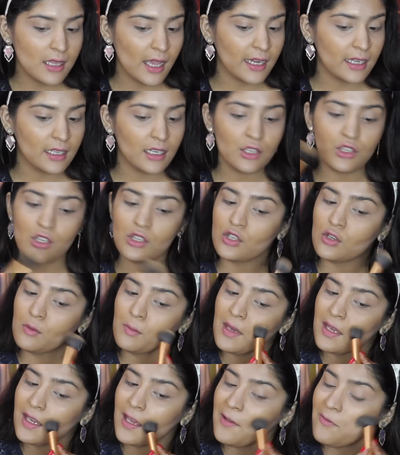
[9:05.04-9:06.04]
slightly, just
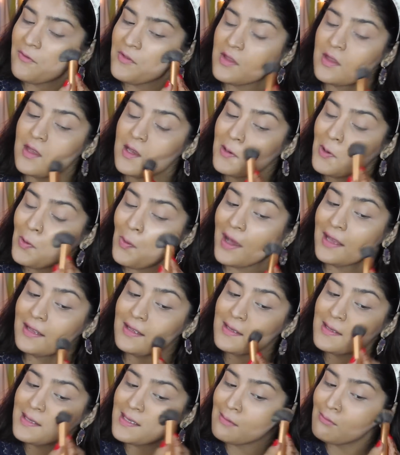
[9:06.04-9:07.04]
to make everything
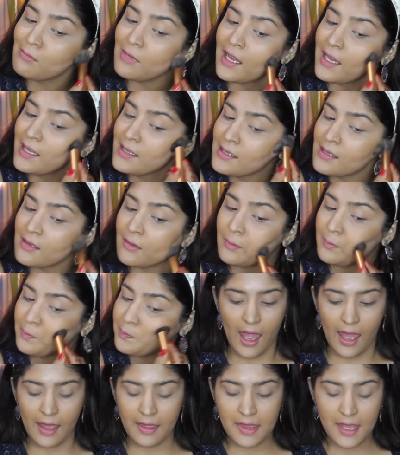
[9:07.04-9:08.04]
quite seamless.
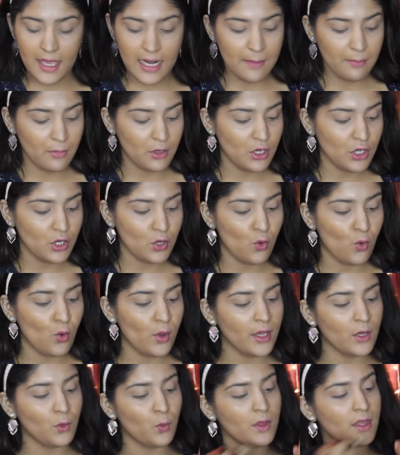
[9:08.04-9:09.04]
And then I'm gonna
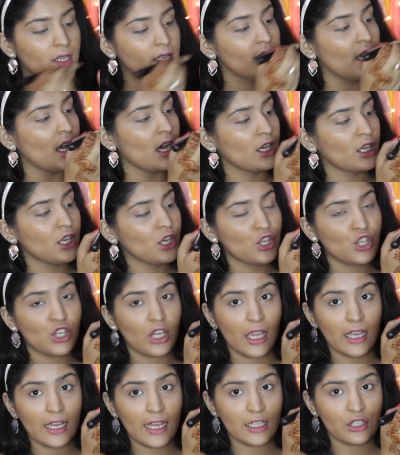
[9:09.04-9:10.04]
go in with the darkest
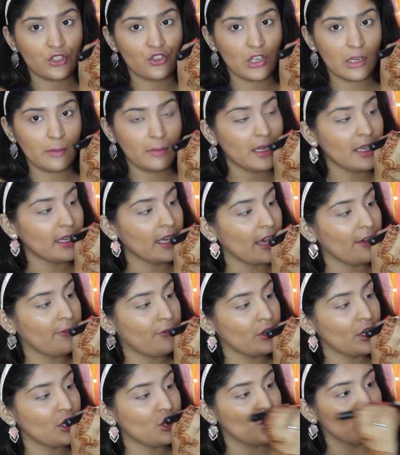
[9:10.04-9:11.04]
shade extremely
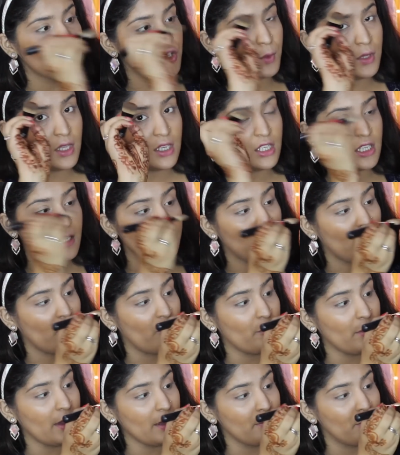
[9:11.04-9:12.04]
carefully, just with the tip
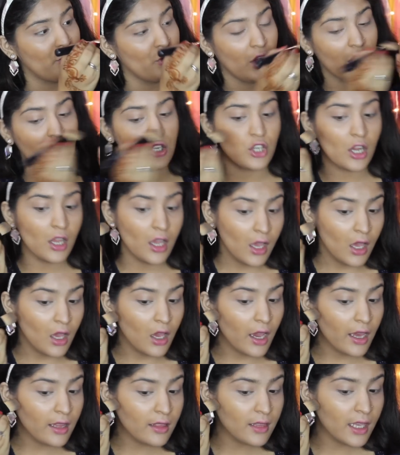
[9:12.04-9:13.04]
of my brush,
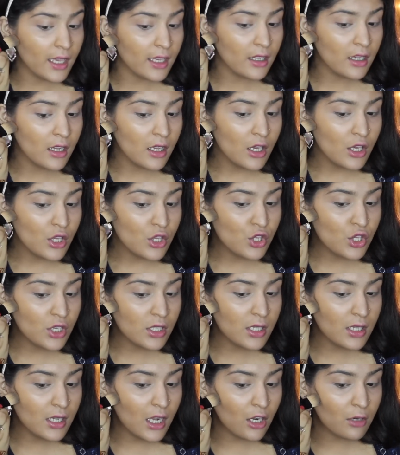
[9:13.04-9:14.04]
and then
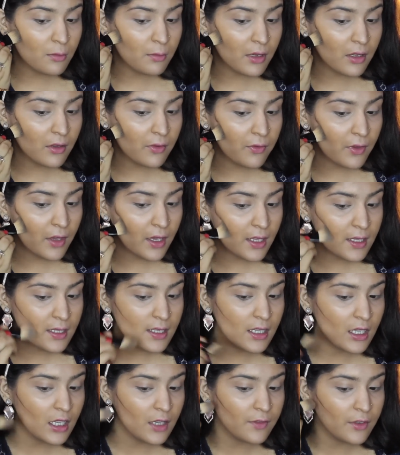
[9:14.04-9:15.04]
chisel out my
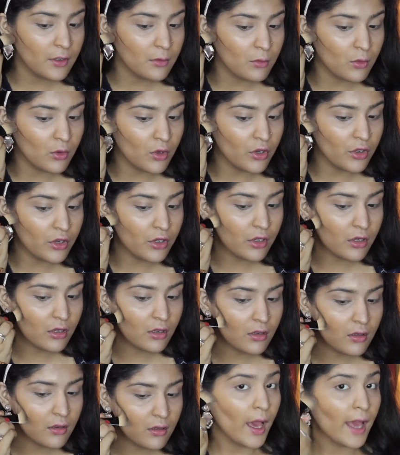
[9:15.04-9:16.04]
face even more.
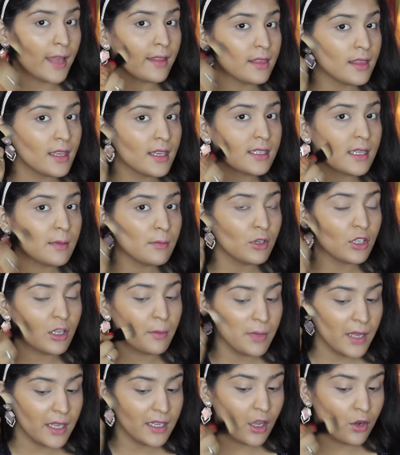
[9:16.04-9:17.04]
And this I'm
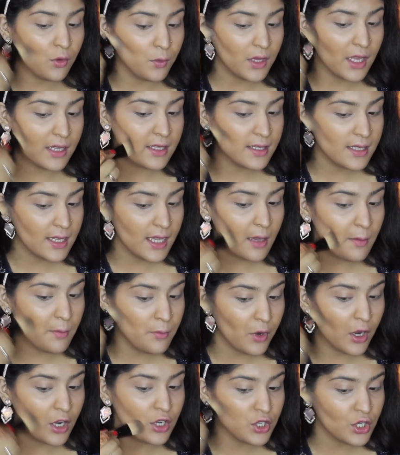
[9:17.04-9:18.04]
gonna blend out with that
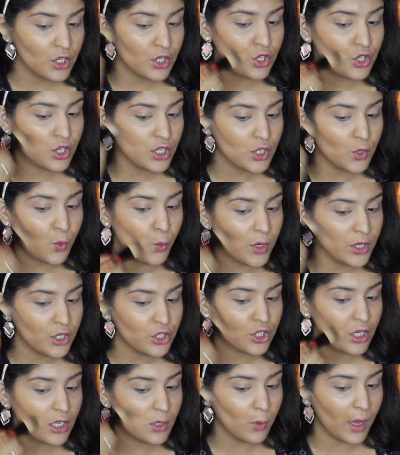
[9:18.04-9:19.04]
same brush in just
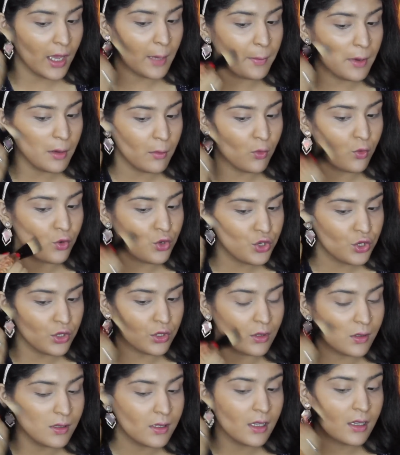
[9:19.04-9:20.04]
windshield wiper
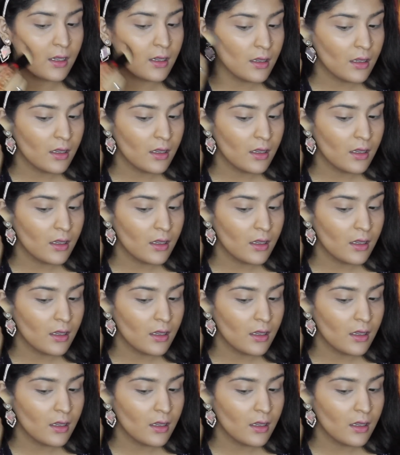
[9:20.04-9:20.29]
motions,